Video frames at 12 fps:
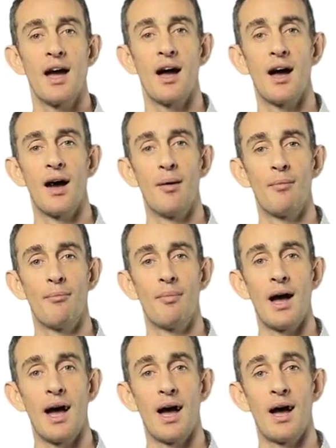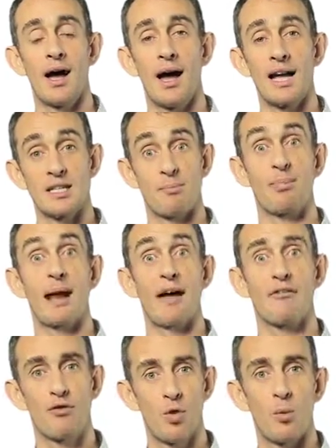as a
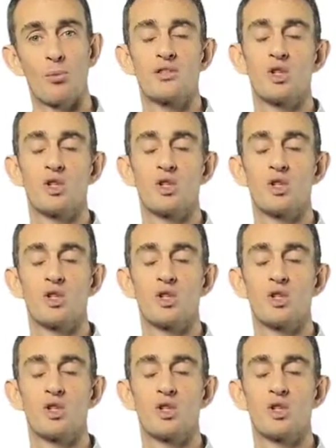platform